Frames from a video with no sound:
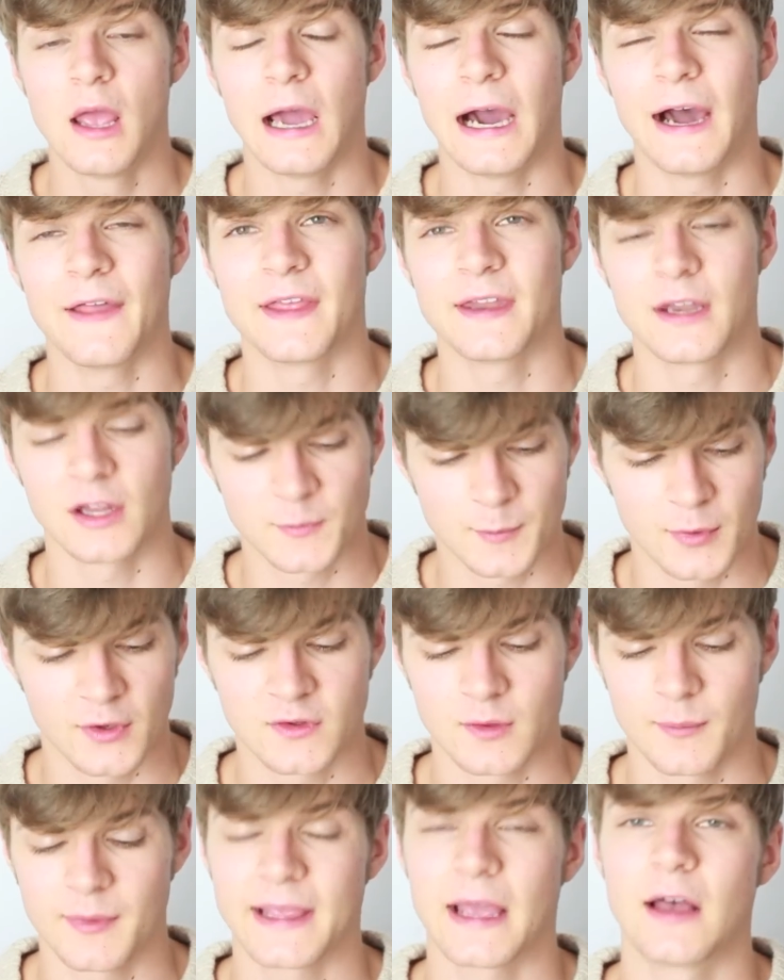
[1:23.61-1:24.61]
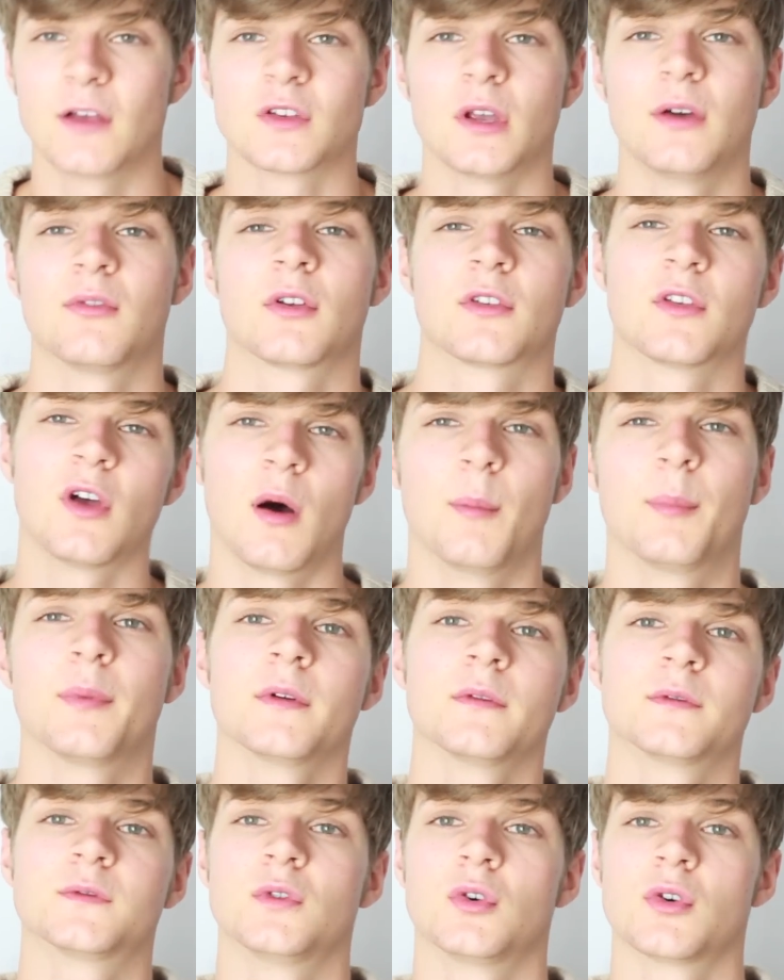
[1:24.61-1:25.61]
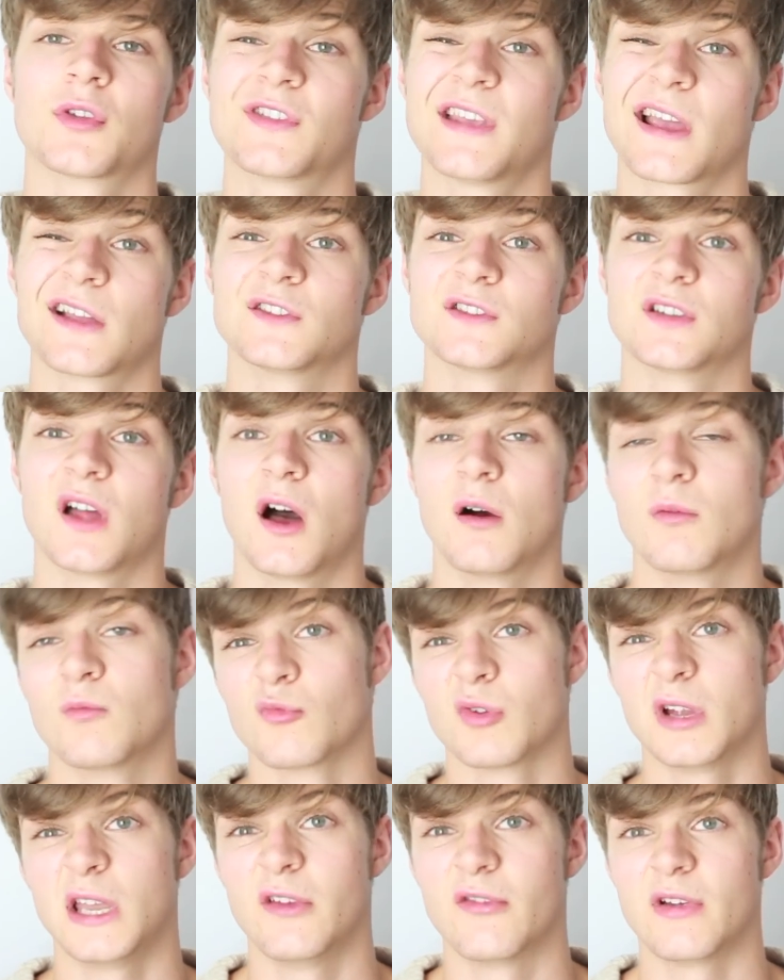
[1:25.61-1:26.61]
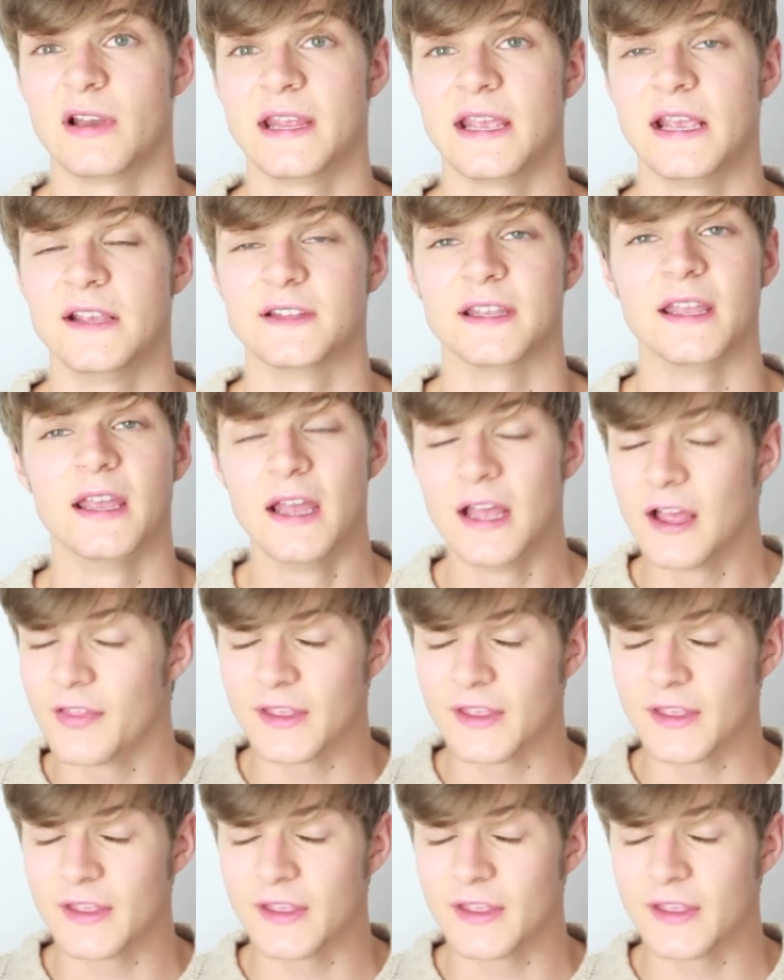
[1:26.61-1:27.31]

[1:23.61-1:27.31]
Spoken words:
and then I just put something else over the top for the second style. Really, really easy.